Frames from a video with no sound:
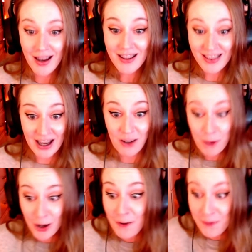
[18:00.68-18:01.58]
yeah, like
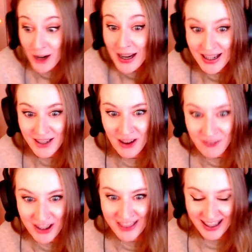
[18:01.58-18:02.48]
we're afraid of
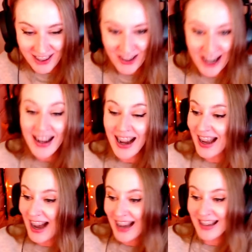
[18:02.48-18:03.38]
everything, right? Yeah. I
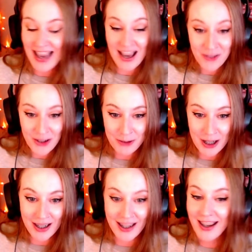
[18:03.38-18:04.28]
hide
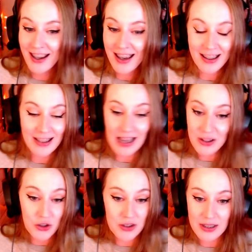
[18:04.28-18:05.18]
everywhere.
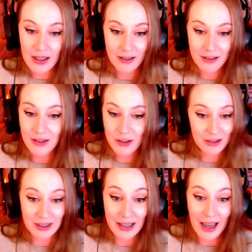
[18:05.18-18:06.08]
It just like
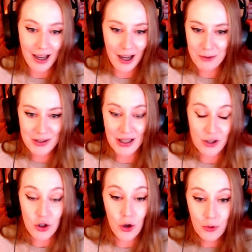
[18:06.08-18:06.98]
the AI was
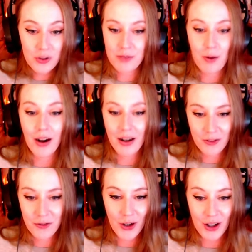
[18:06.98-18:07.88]
like too smart
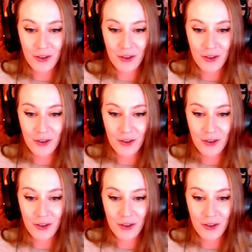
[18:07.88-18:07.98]
for